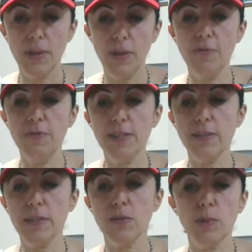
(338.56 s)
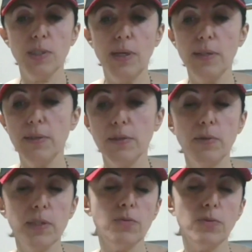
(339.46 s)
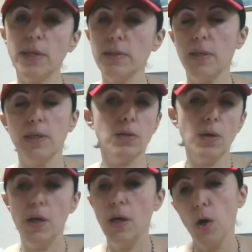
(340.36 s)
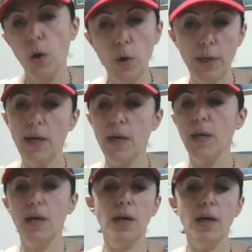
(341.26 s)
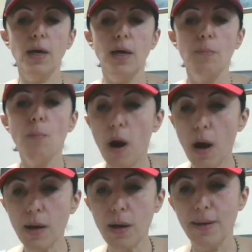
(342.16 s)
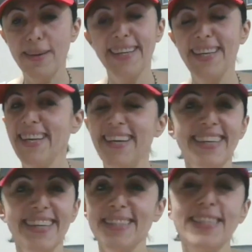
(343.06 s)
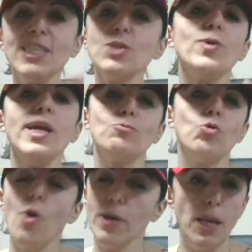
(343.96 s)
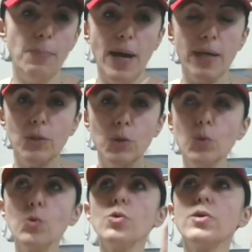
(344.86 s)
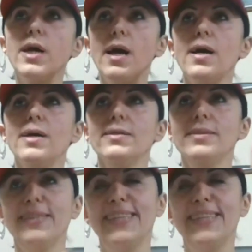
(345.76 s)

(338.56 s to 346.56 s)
If his test was 90 degrees to that test. Okay, Mark, this is what I'm talking about. You guys.